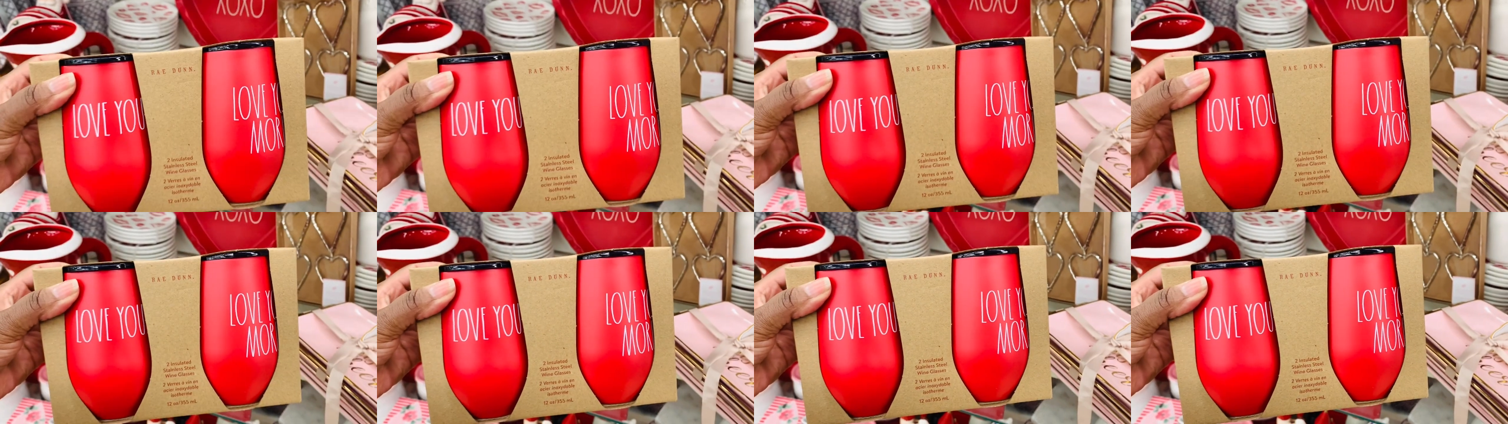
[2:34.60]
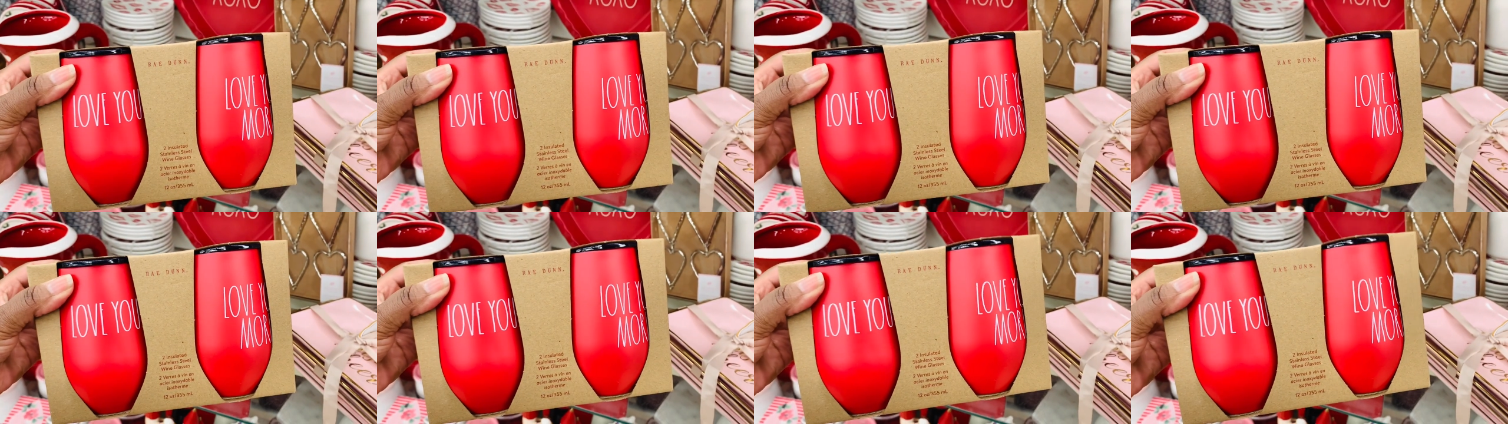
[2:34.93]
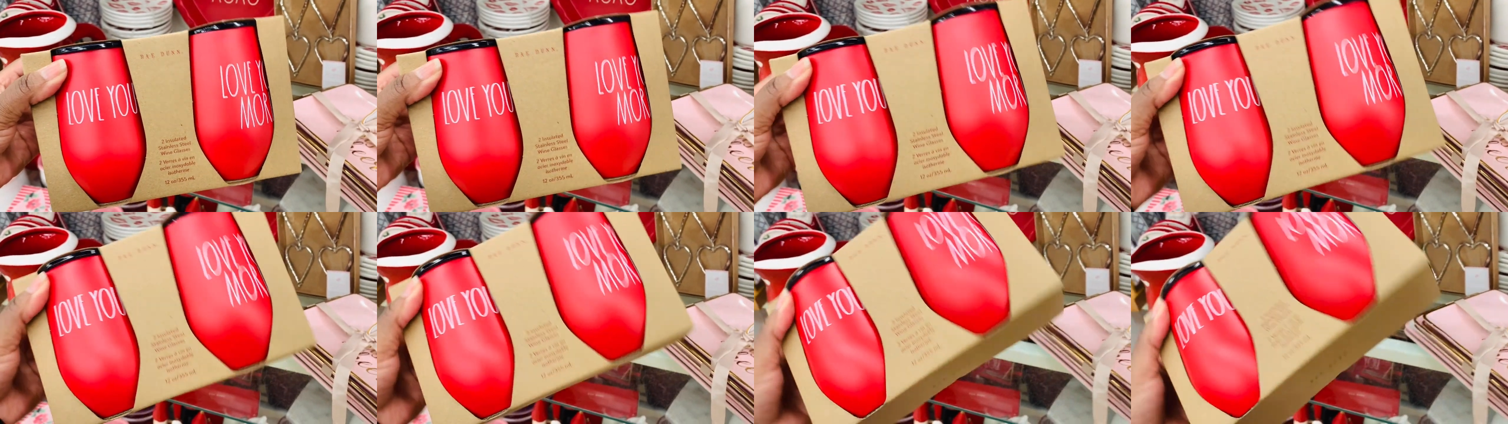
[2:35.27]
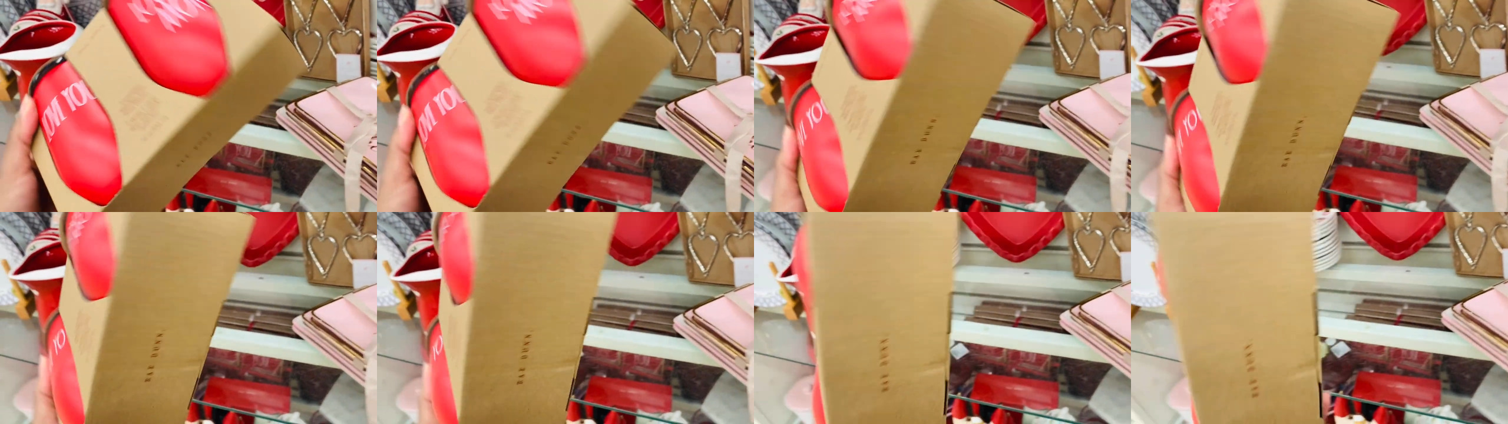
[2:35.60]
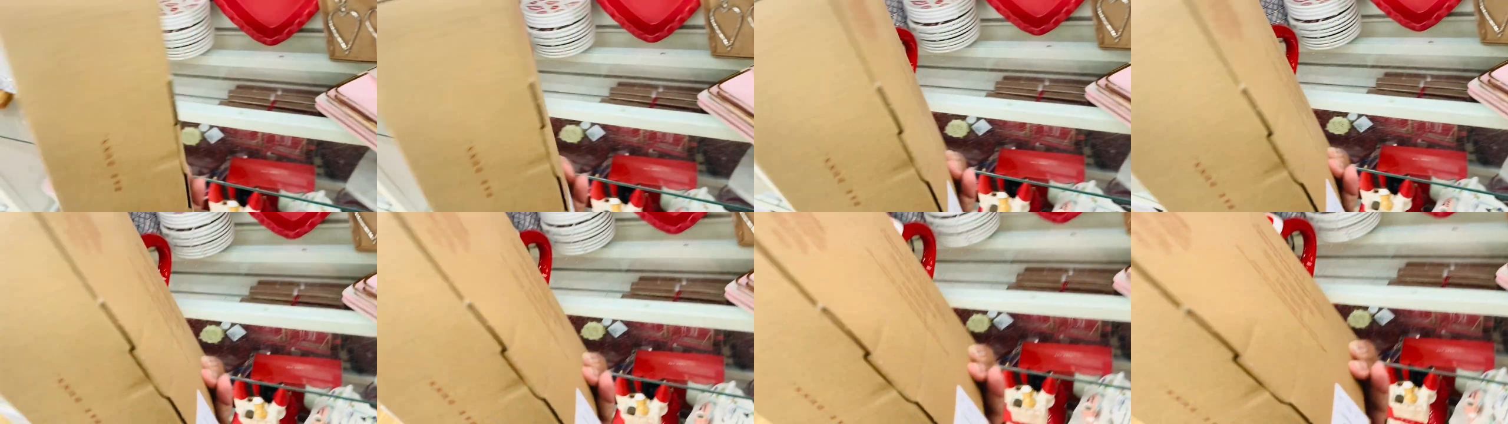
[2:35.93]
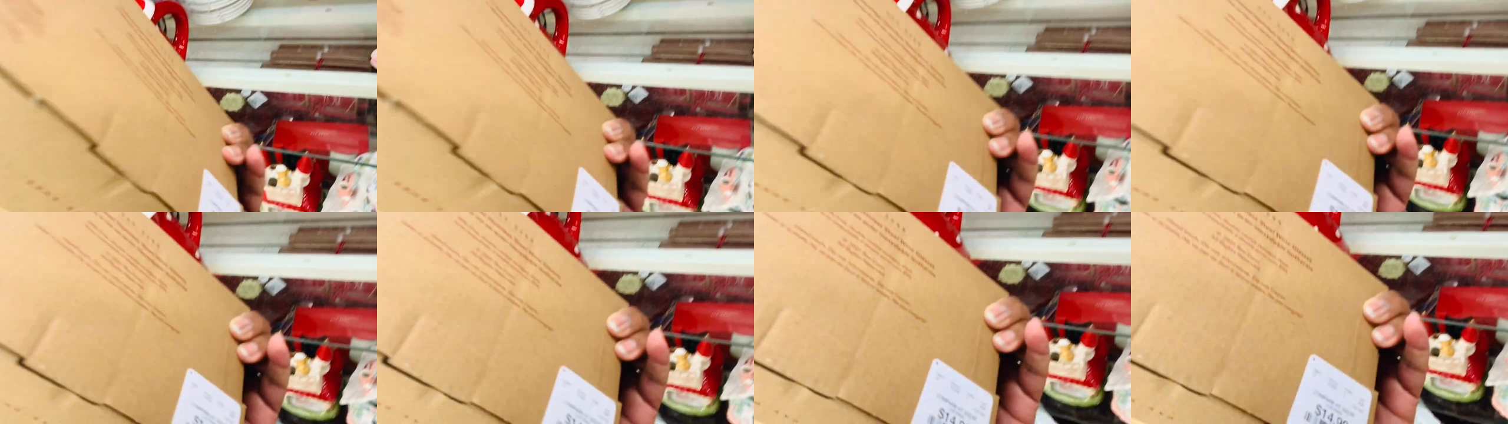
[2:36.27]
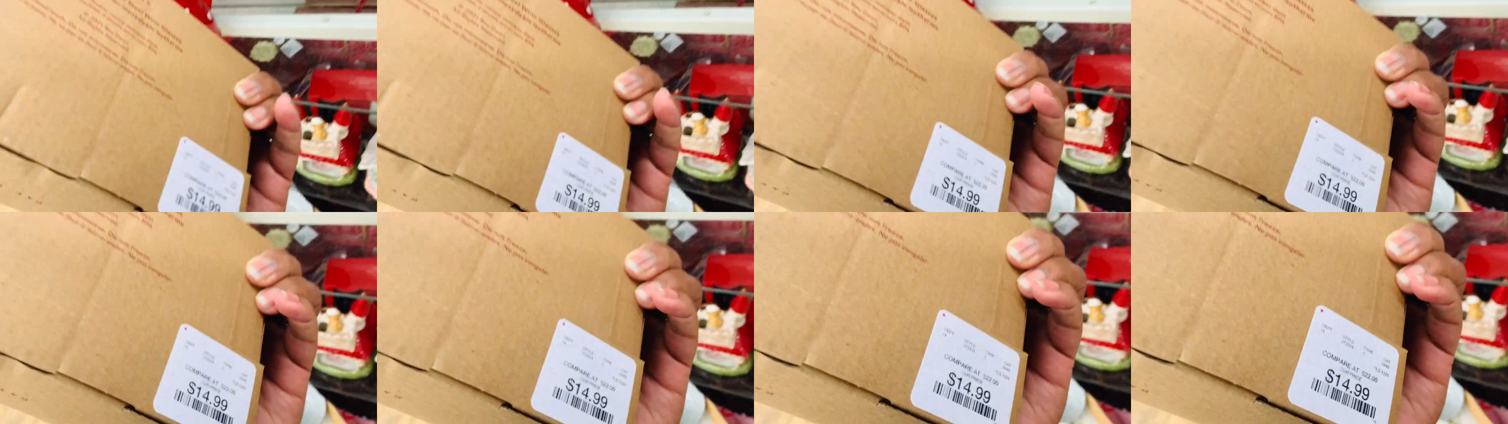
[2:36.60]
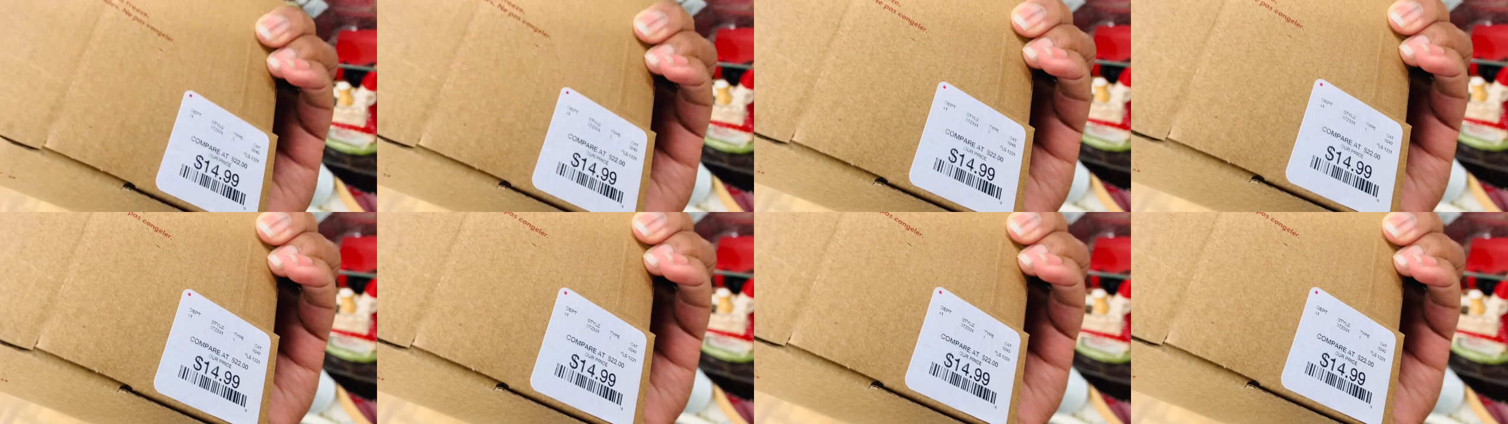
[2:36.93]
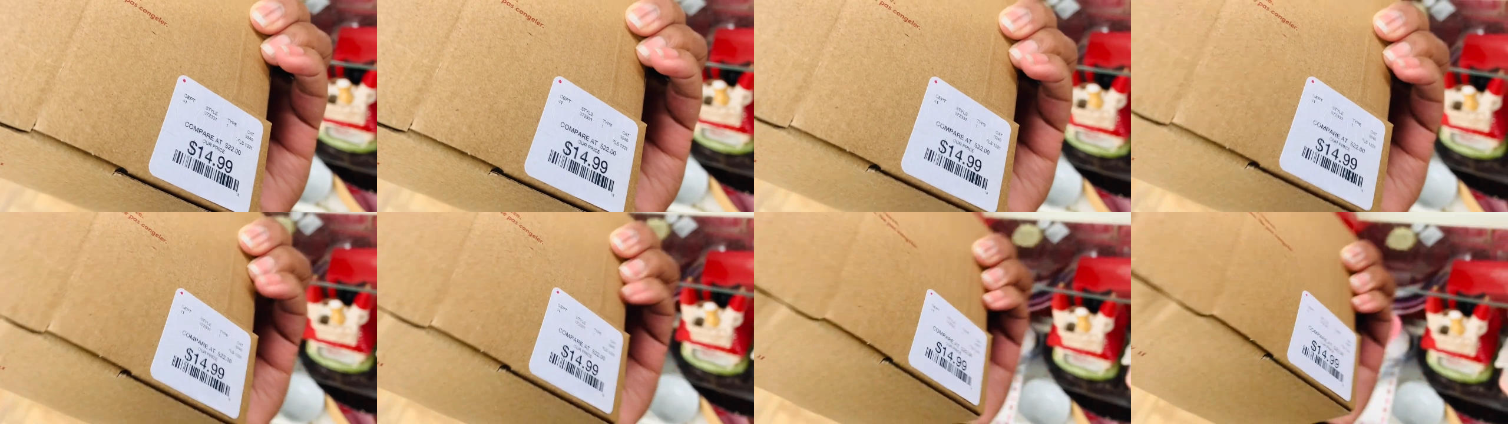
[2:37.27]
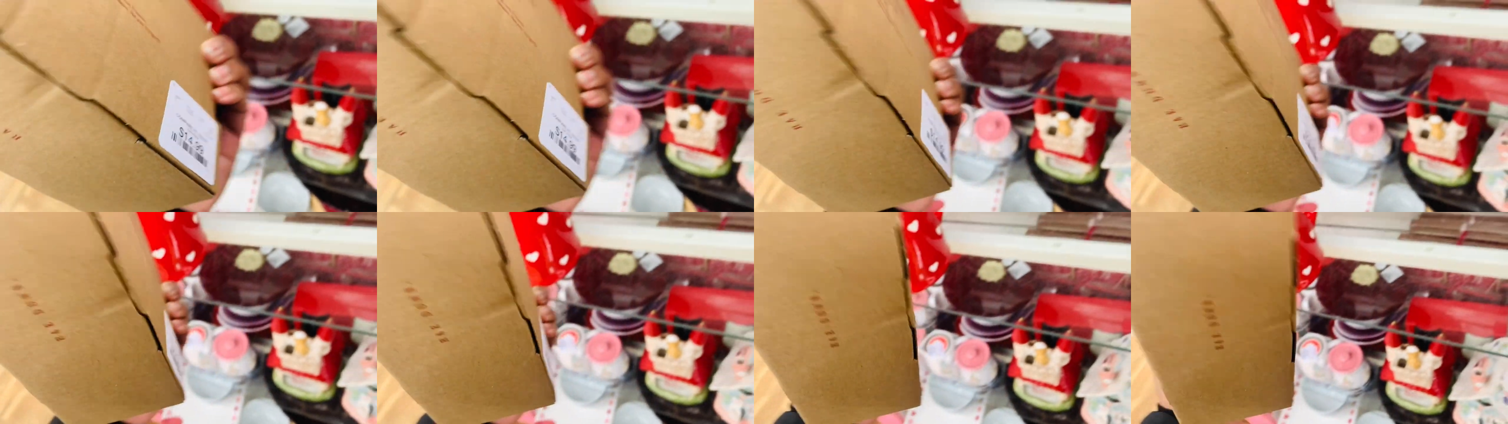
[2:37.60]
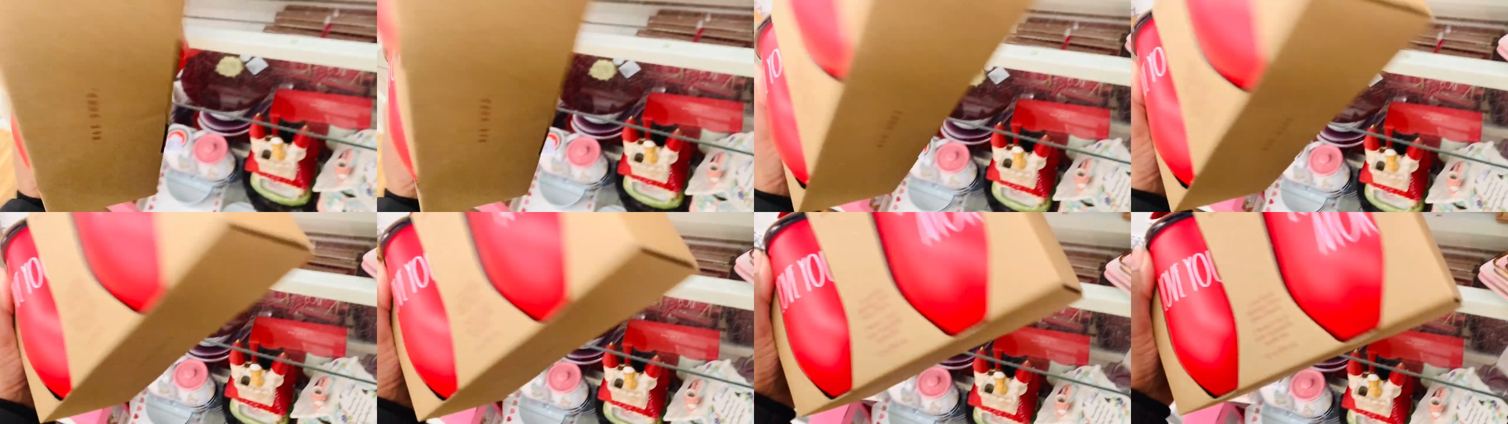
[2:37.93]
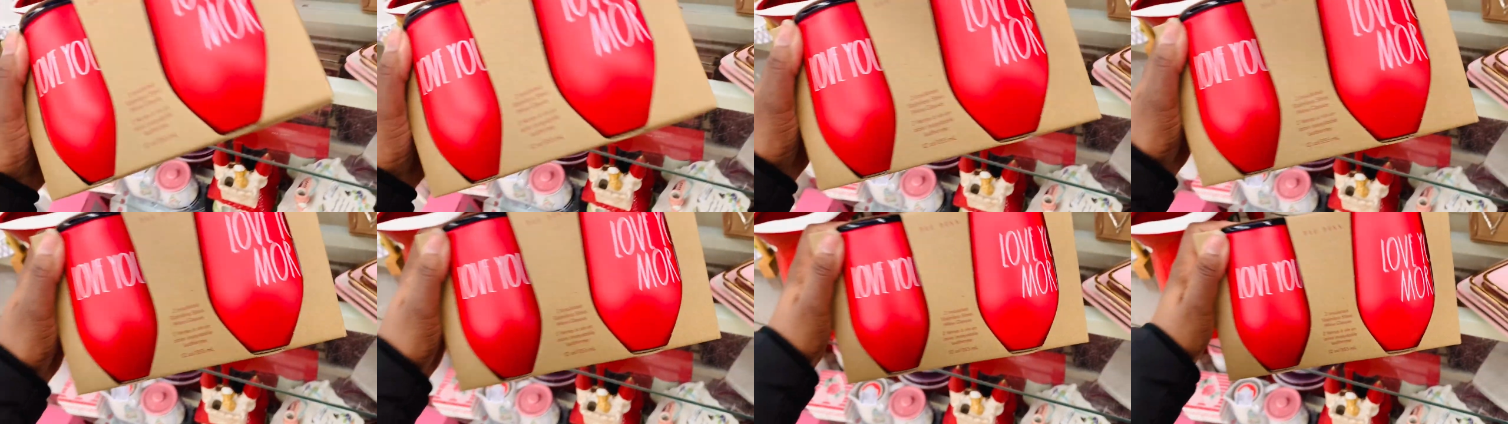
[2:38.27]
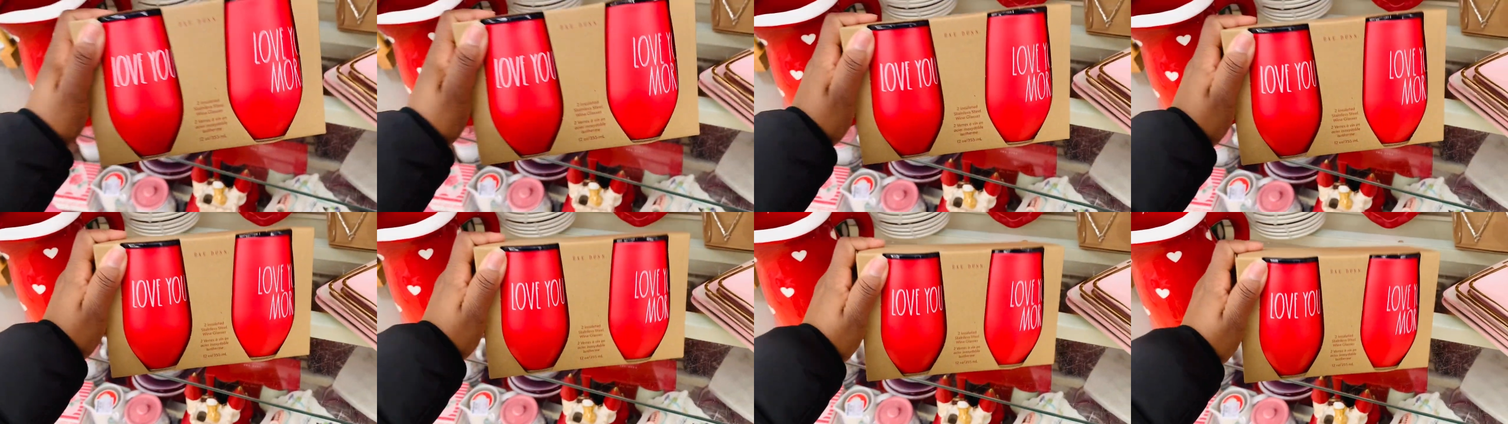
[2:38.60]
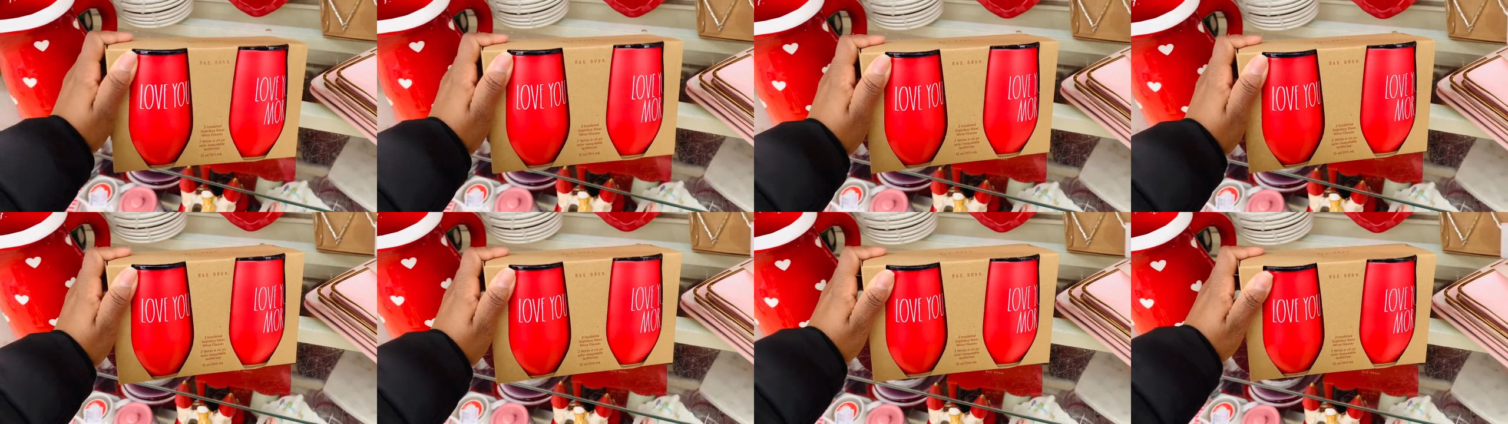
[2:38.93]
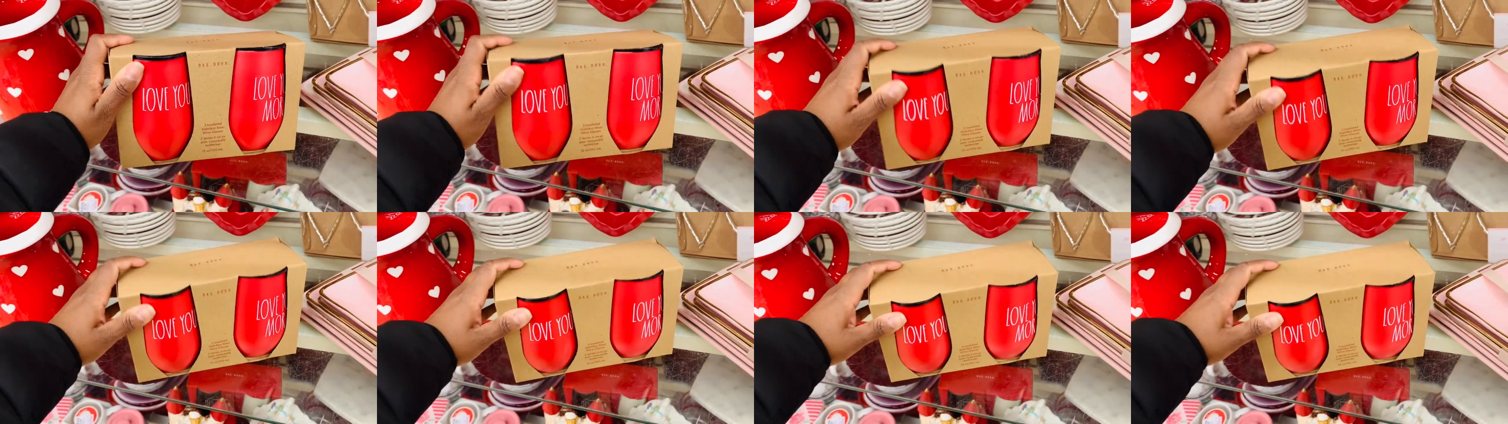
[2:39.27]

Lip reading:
Nobody's mouth can be seen.